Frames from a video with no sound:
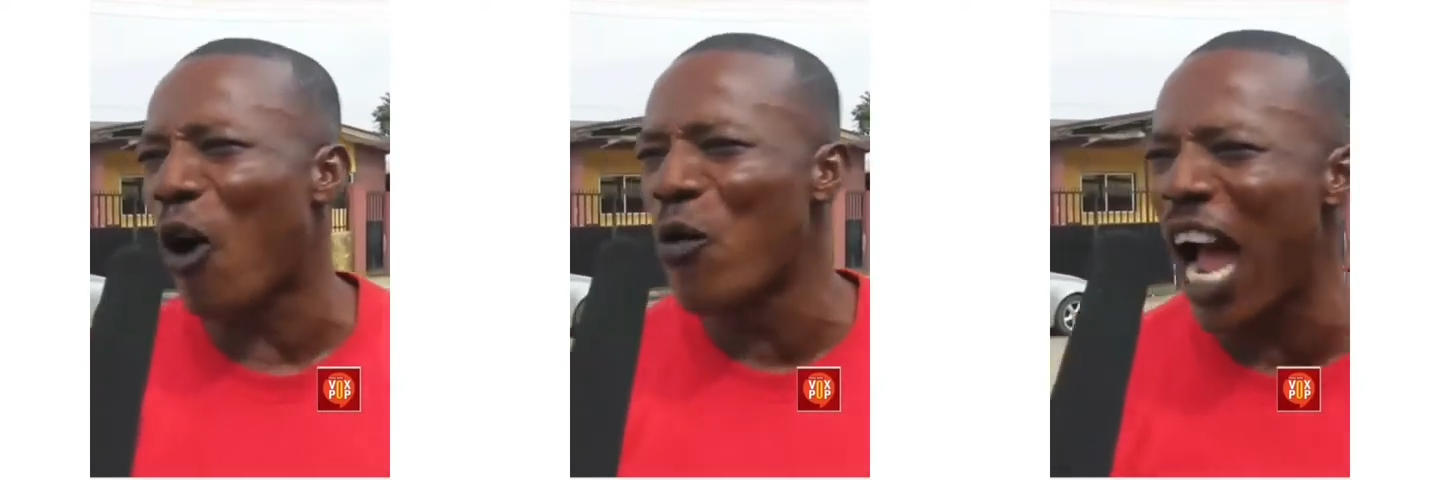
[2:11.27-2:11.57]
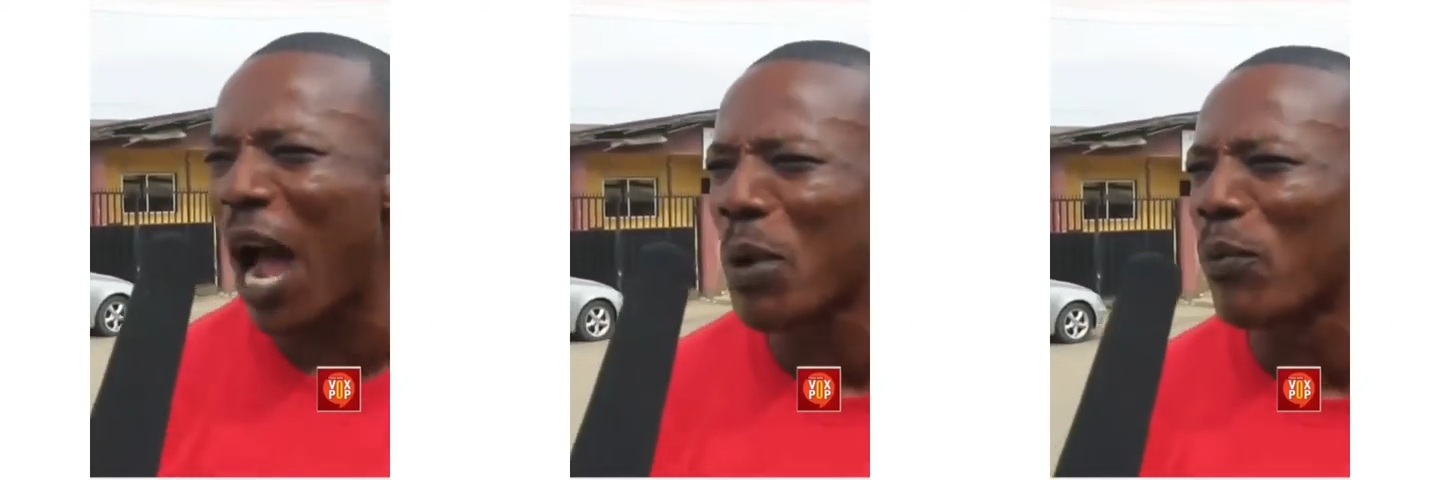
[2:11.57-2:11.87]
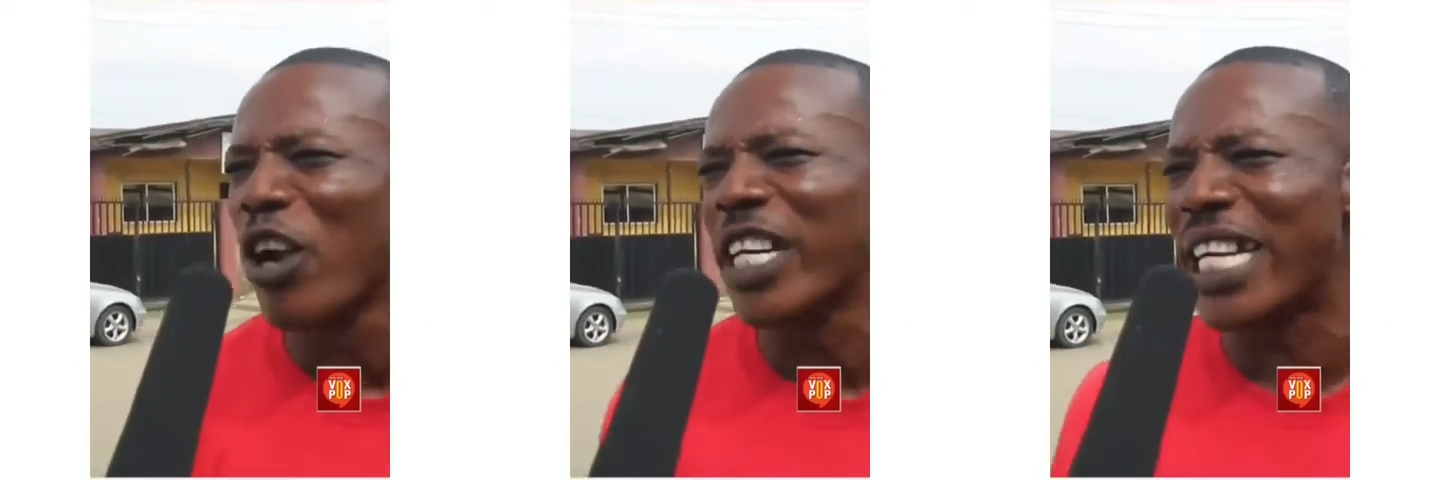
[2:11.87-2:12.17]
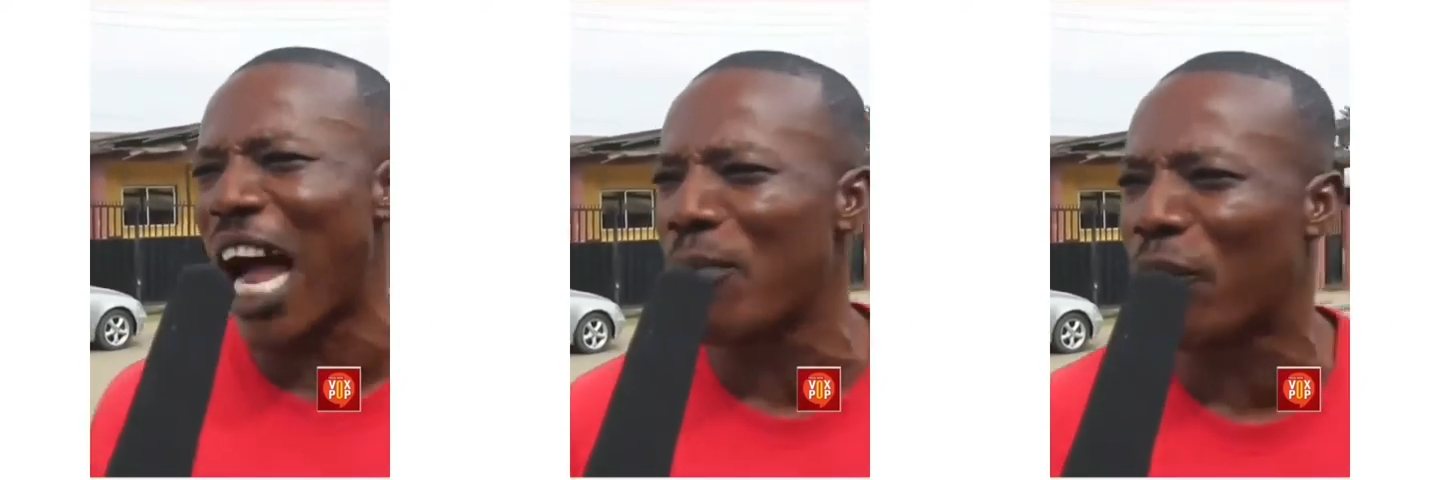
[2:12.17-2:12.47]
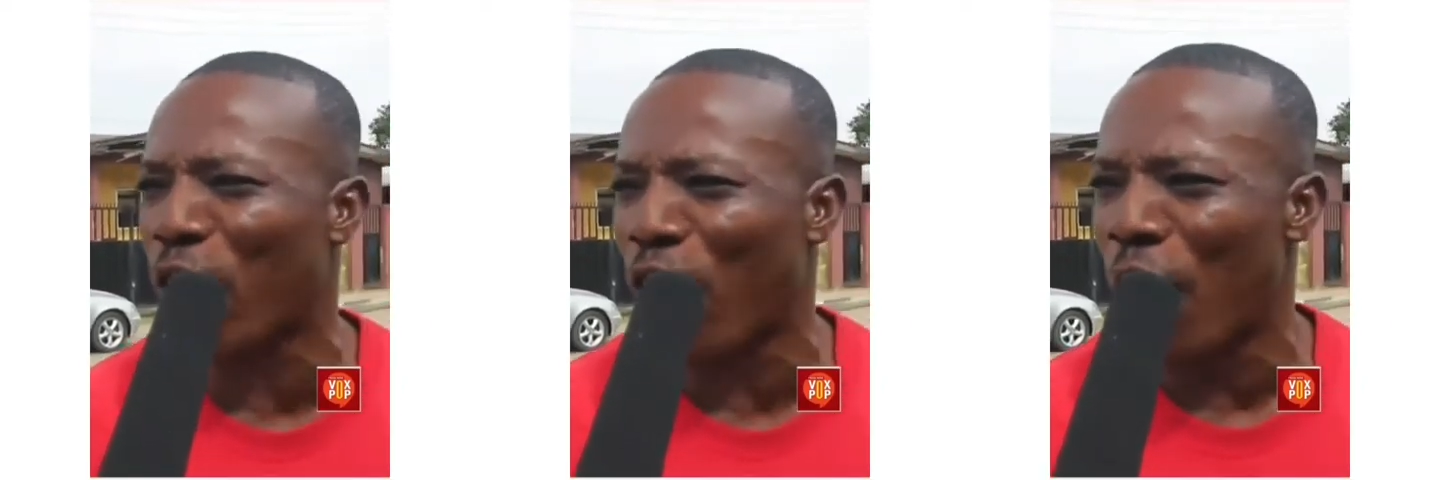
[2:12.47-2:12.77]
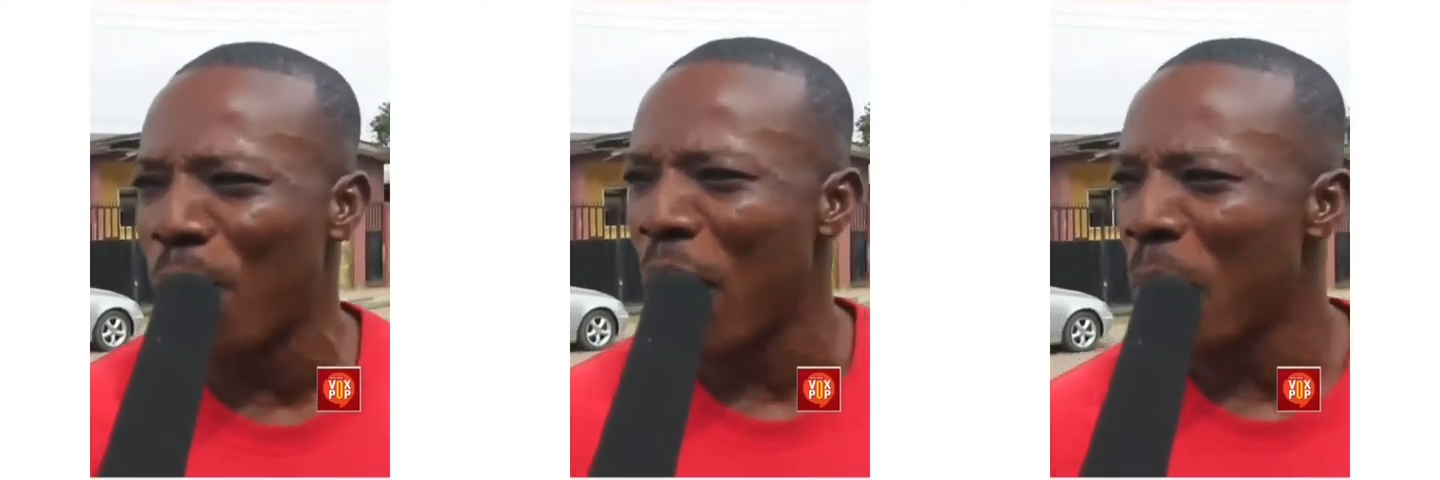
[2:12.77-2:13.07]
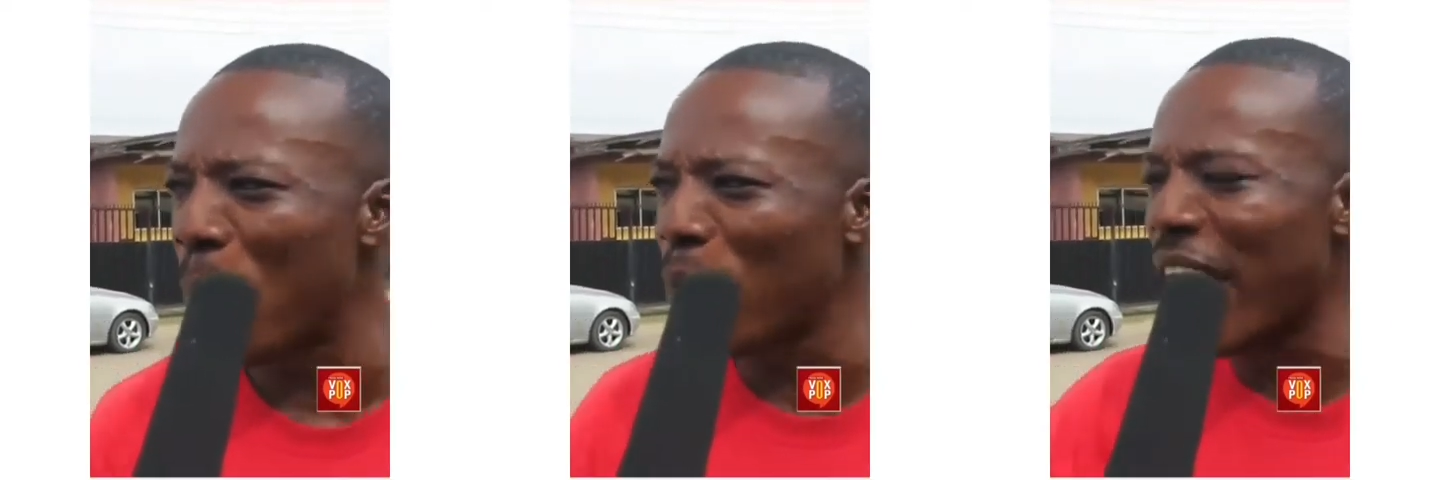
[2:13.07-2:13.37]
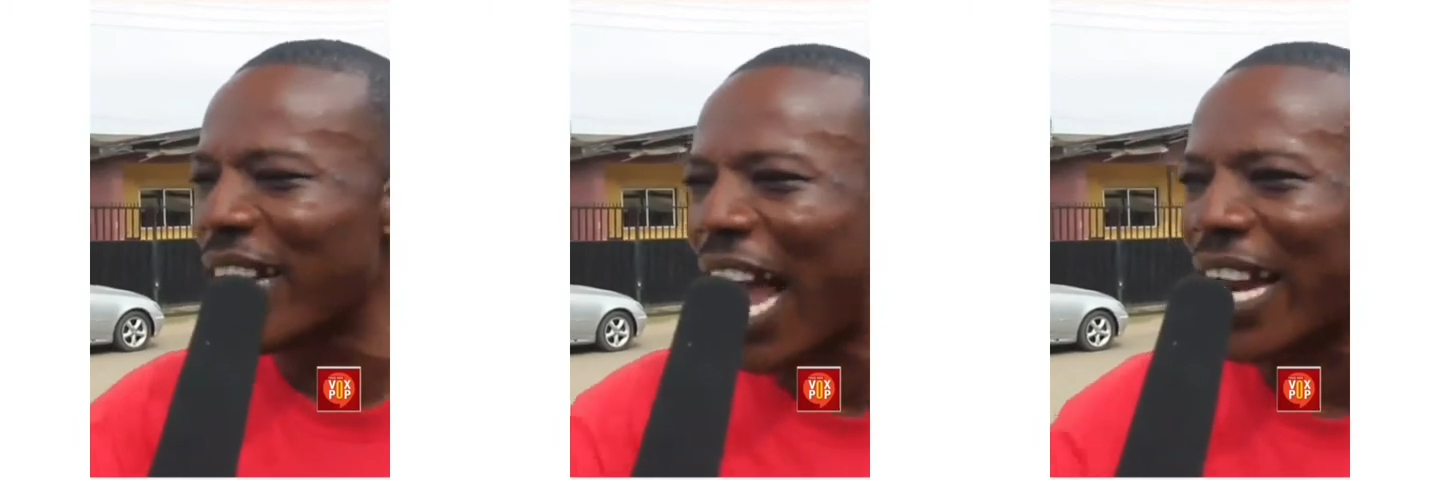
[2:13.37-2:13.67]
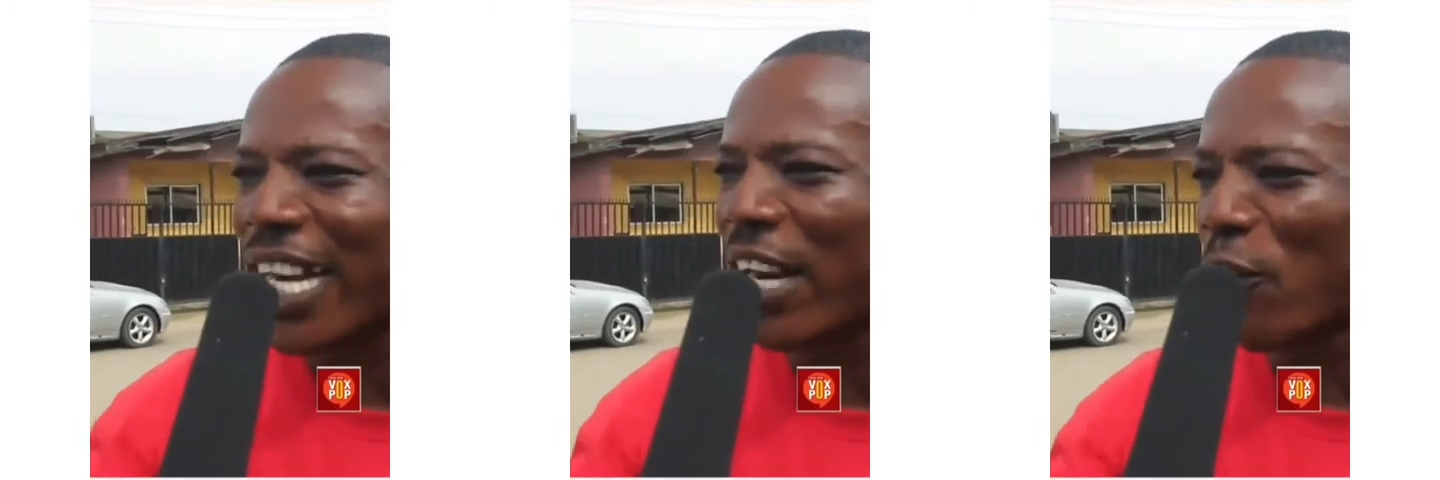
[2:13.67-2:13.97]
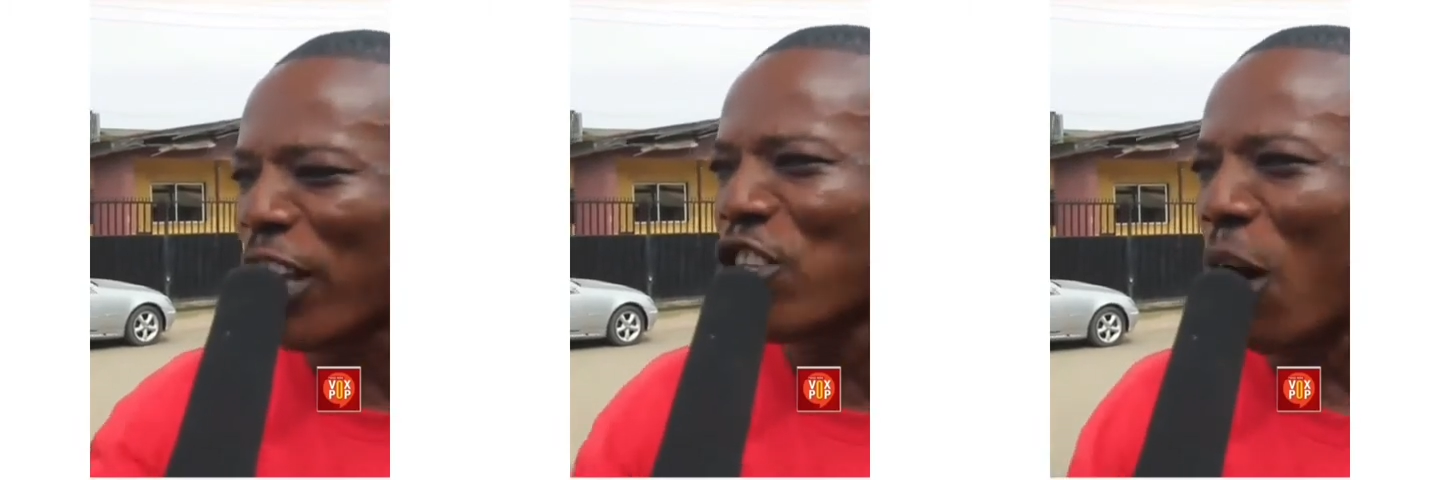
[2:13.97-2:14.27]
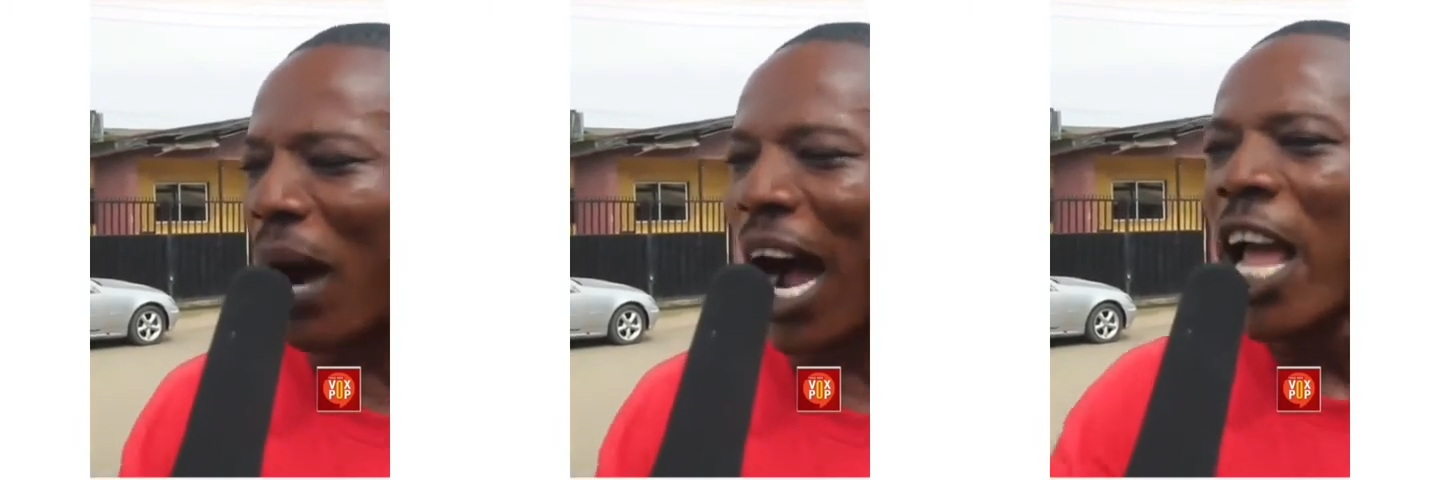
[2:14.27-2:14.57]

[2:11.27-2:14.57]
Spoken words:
For where? People know they died before. People they die, they give us number.